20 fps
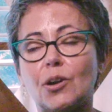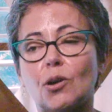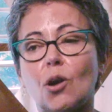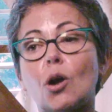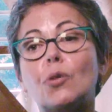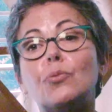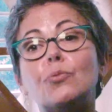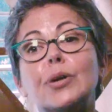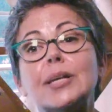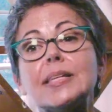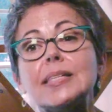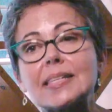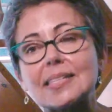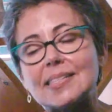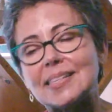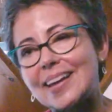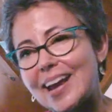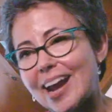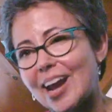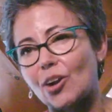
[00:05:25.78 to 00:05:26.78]
There are
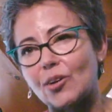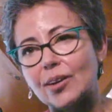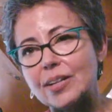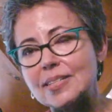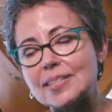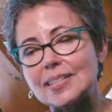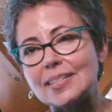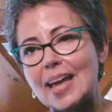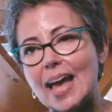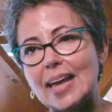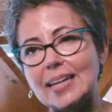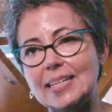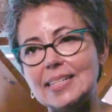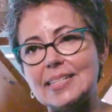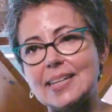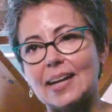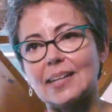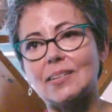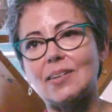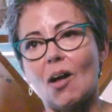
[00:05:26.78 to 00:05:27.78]
risks inherent in any
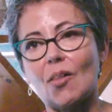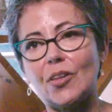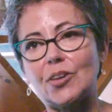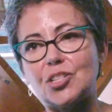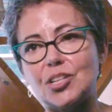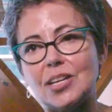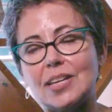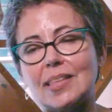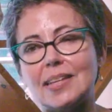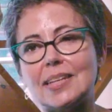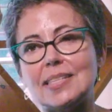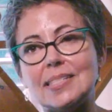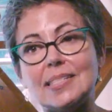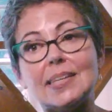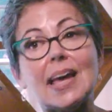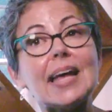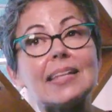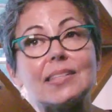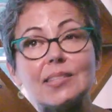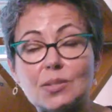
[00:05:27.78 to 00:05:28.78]
technology that is
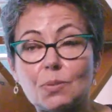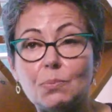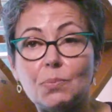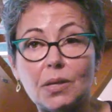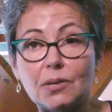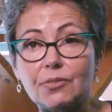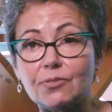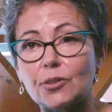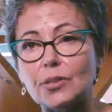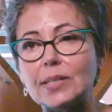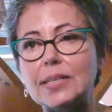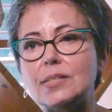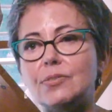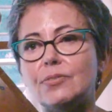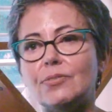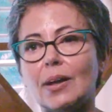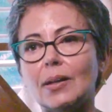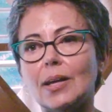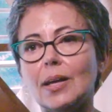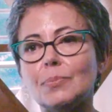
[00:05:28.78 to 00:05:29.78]
yet to be fully
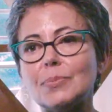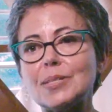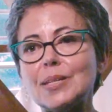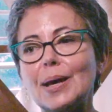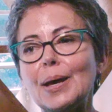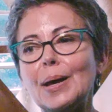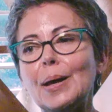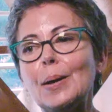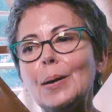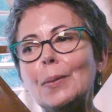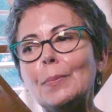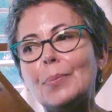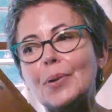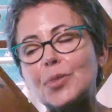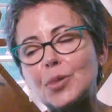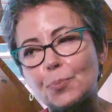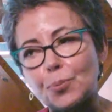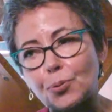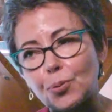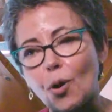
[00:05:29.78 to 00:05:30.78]
developed,
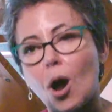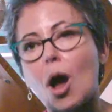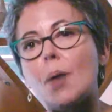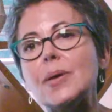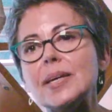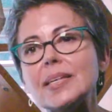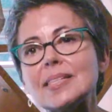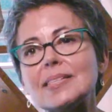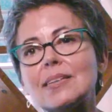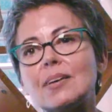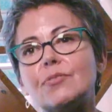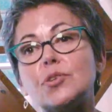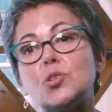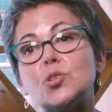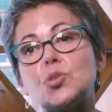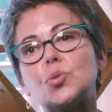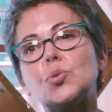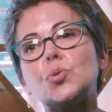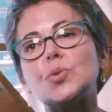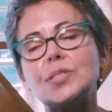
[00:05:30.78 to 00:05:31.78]
but the promise of the
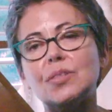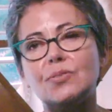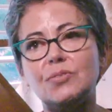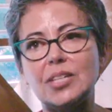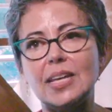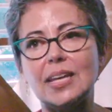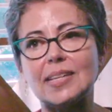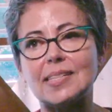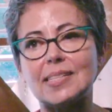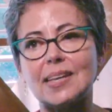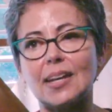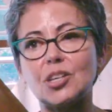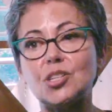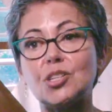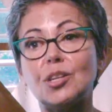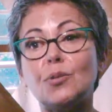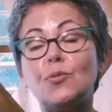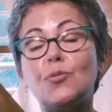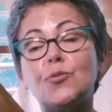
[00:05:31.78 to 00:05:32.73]
tools of de-extinction